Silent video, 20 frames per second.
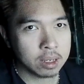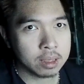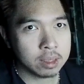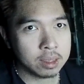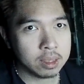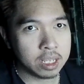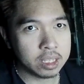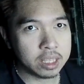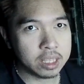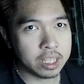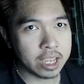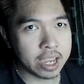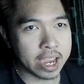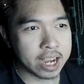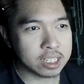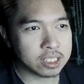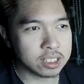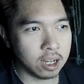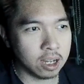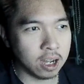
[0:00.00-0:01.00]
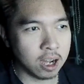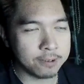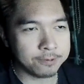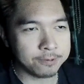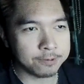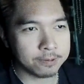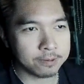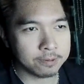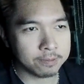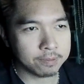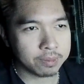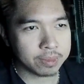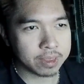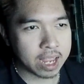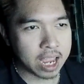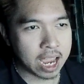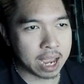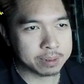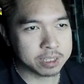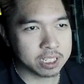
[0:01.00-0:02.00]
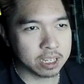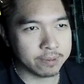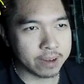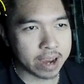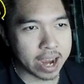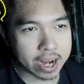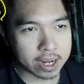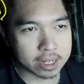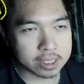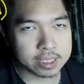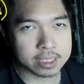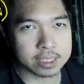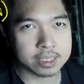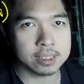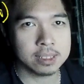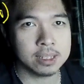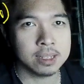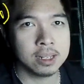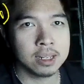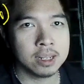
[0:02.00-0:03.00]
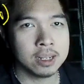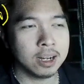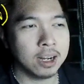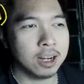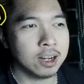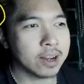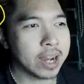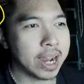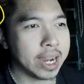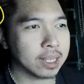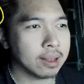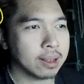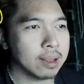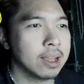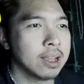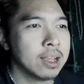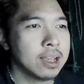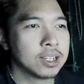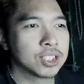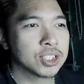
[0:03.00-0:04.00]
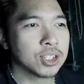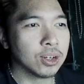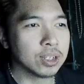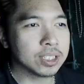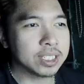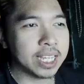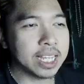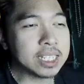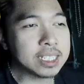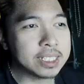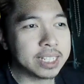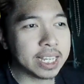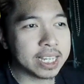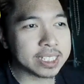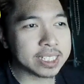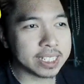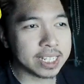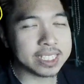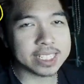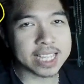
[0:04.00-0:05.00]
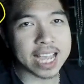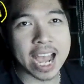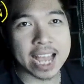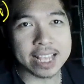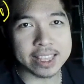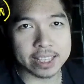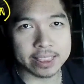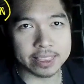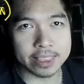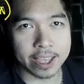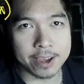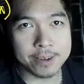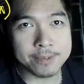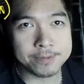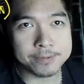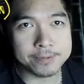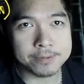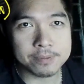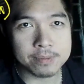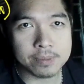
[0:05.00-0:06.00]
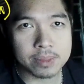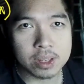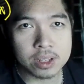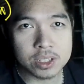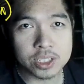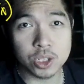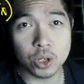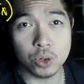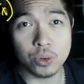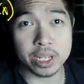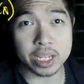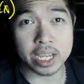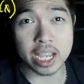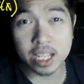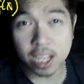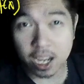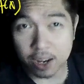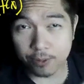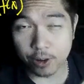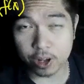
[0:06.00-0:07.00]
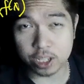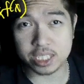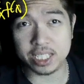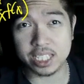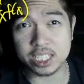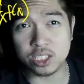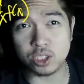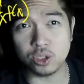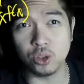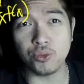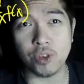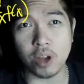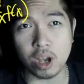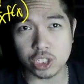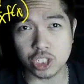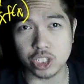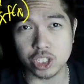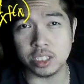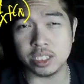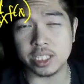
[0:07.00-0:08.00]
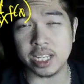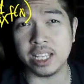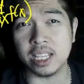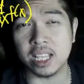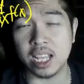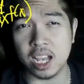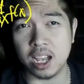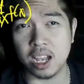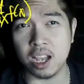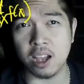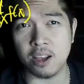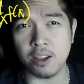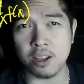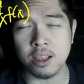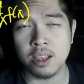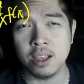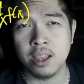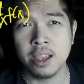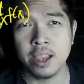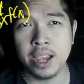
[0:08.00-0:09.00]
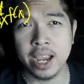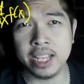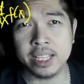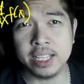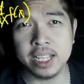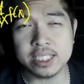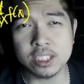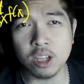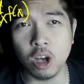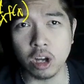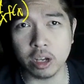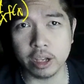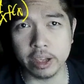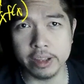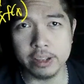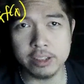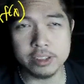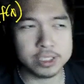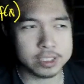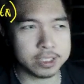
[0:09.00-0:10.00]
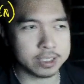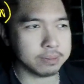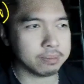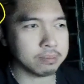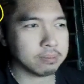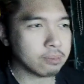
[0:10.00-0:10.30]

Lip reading: d dx of f sub x. All right. So since this is additive, so we can reverse these two functions and these organs.